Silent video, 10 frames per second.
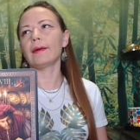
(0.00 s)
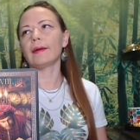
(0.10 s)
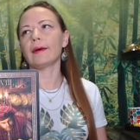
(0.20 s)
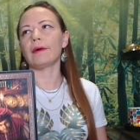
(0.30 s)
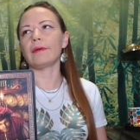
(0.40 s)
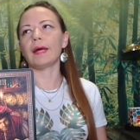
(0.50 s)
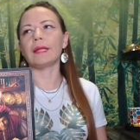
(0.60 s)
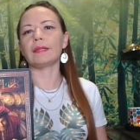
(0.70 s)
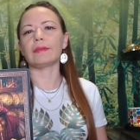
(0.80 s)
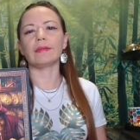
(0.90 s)

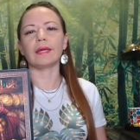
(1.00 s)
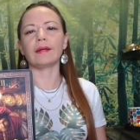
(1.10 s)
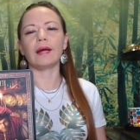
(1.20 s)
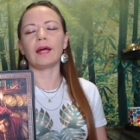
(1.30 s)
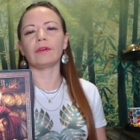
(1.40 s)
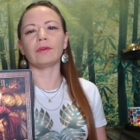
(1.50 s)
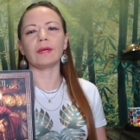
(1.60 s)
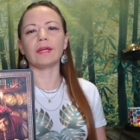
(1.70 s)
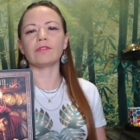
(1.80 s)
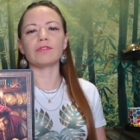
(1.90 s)
right? Like, I don't know, I
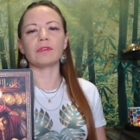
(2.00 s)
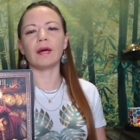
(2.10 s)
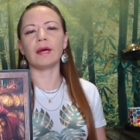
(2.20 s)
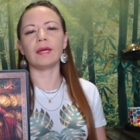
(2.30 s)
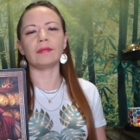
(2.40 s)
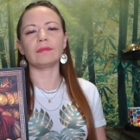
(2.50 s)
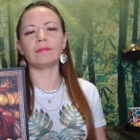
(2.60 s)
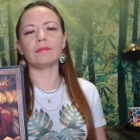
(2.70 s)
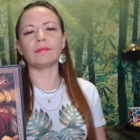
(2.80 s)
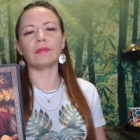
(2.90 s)
can fly
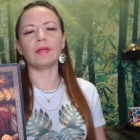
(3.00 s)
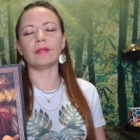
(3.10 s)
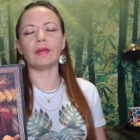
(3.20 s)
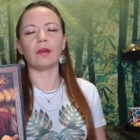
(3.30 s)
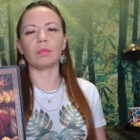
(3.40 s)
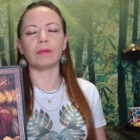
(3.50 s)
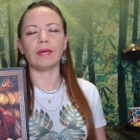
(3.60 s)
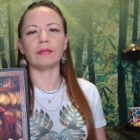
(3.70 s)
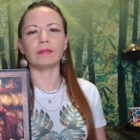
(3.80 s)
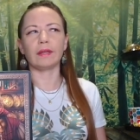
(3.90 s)
an
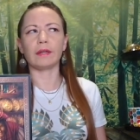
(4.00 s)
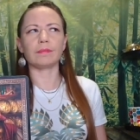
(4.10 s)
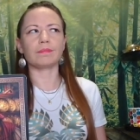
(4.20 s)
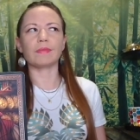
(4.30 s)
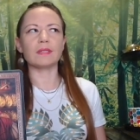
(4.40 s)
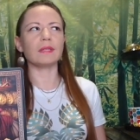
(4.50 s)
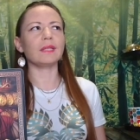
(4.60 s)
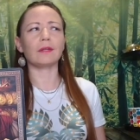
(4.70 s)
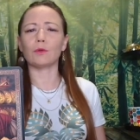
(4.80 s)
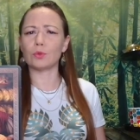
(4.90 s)
airplane. Like, isn't
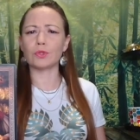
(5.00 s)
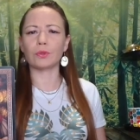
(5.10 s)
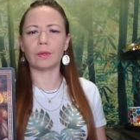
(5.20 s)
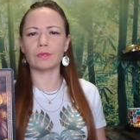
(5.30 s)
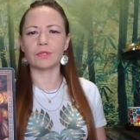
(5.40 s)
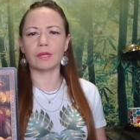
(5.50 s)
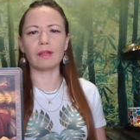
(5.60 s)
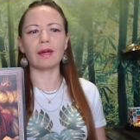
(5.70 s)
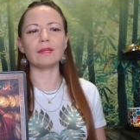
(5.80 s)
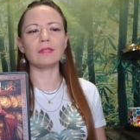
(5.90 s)
that a cool story to
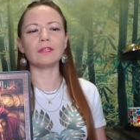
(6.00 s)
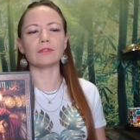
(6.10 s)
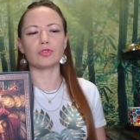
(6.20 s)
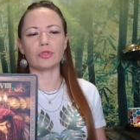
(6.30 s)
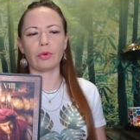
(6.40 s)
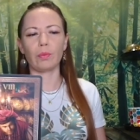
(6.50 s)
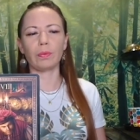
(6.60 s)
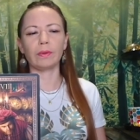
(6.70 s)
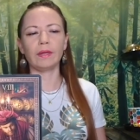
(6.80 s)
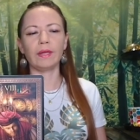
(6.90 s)
tell? I think it's dope.
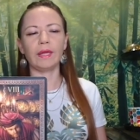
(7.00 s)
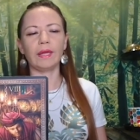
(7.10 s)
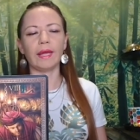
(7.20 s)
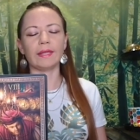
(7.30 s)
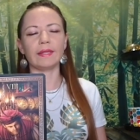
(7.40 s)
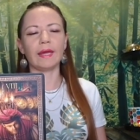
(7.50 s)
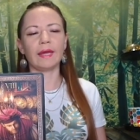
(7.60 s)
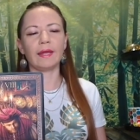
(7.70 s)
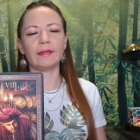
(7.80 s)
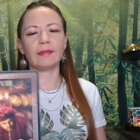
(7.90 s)
And
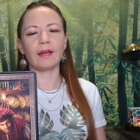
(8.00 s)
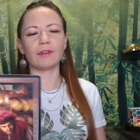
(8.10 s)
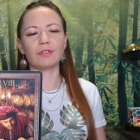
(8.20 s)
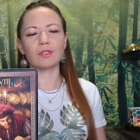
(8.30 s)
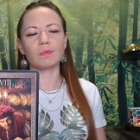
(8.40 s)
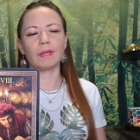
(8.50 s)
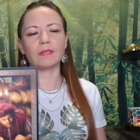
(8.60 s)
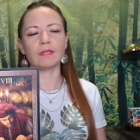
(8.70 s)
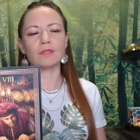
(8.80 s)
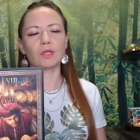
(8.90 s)
then after
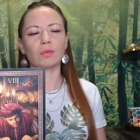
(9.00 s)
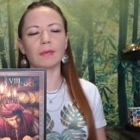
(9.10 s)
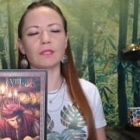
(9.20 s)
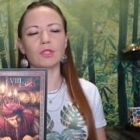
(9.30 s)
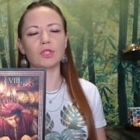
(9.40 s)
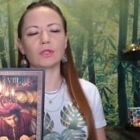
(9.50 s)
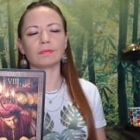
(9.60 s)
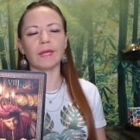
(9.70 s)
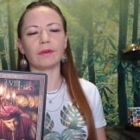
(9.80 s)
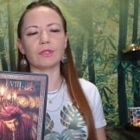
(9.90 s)
spending so much
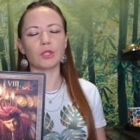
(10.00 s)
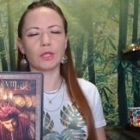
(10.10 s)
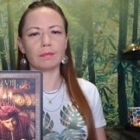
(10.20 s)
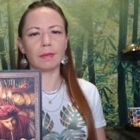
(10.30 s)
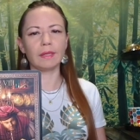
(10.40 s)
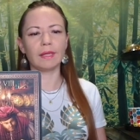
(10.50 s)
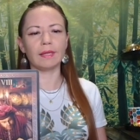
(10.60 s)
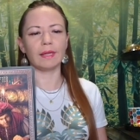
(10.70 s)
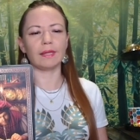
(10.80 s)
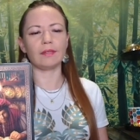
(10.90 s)
energy and money
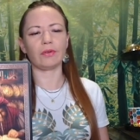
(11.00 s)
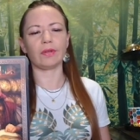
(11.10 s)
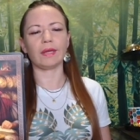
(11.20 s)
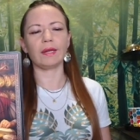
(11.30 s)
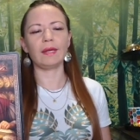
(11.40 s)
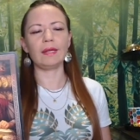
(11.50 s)
in it, you're like,